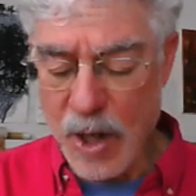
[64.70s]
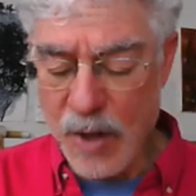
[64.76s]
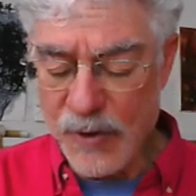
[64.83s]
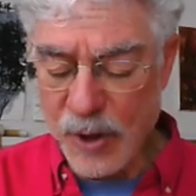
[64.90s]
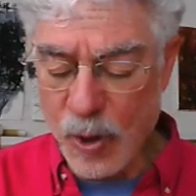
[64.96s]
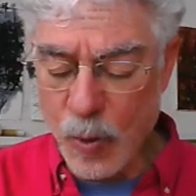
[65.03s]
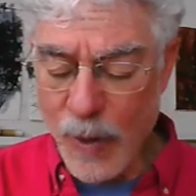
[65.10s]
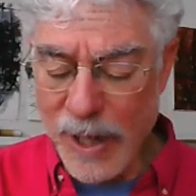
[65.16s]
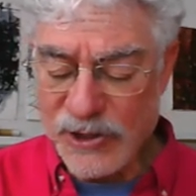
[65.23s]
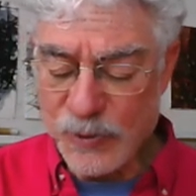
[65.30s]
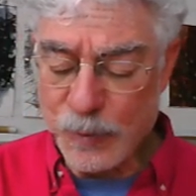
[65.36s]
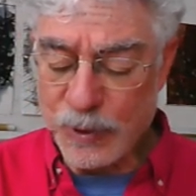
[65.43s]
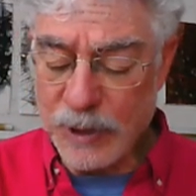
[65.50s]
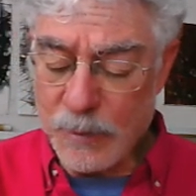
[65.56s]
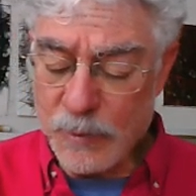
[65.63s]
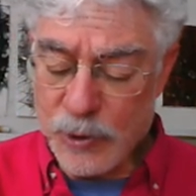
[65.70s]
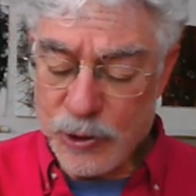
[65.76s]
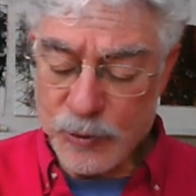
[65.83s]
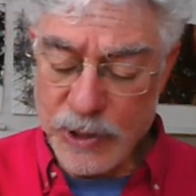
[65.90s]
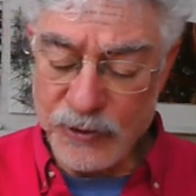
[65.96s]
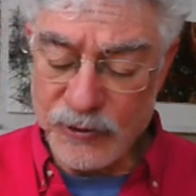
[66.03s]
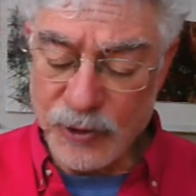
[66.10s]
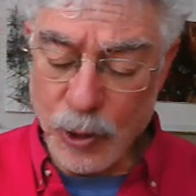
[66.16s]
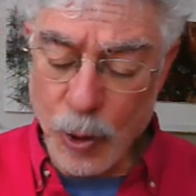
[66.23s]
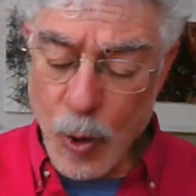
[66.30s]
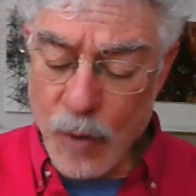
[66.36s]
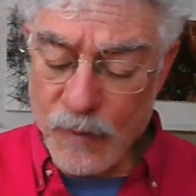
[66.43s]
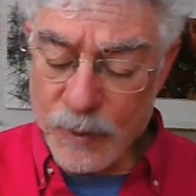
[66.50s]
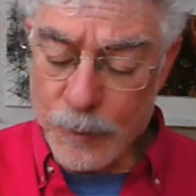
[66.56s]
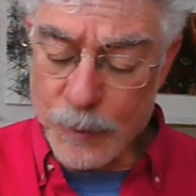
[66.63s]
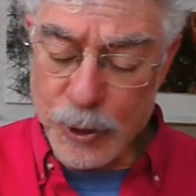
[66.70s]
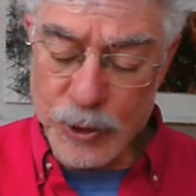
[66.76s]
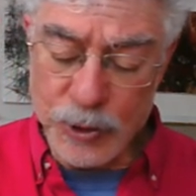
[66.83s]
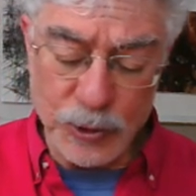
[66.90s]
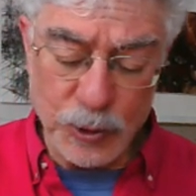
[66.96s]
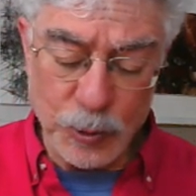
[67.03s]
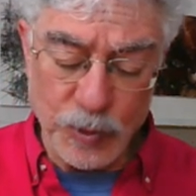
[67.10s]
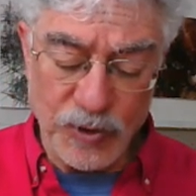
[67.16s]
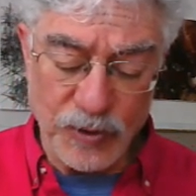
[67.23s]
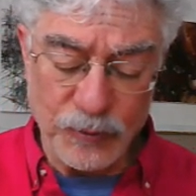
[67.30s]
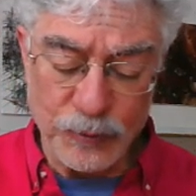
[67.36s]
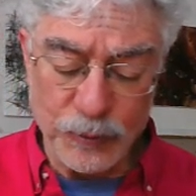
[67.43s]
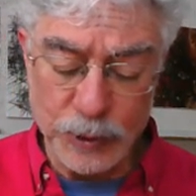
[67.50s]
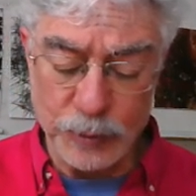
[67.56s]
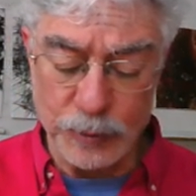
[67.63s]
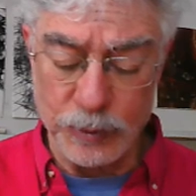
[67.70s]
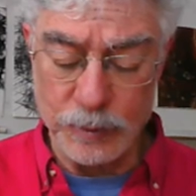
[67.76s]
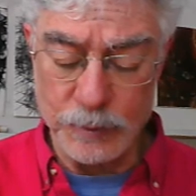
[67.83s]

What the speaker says: The Quetch plum trees are overburdened with fruit.